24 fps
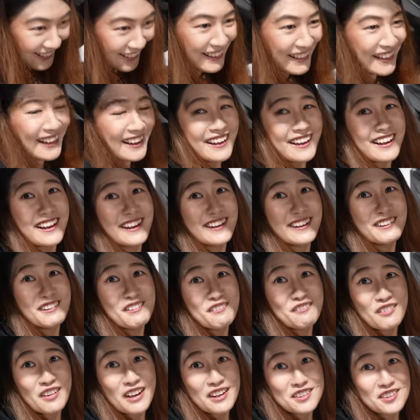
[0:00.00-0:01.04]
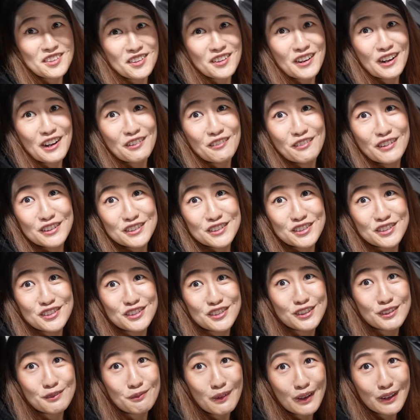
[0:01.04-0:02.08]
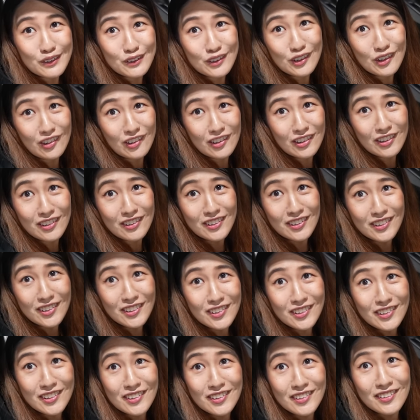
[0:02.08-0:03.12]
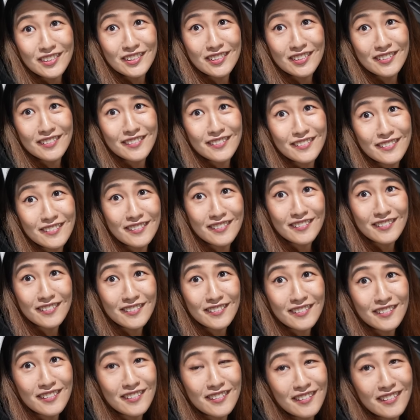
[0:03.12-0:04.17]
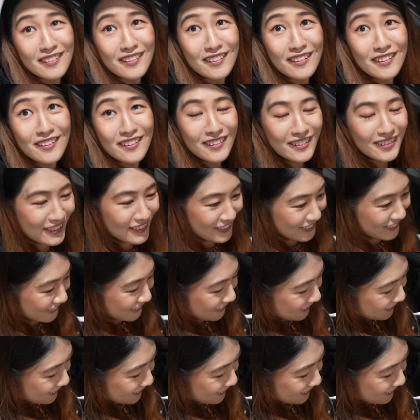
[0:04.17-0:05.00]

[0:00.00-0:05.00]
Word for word: can kind of imagine how much you spent on it. Uh, not as much as you think, but, but a decent amount,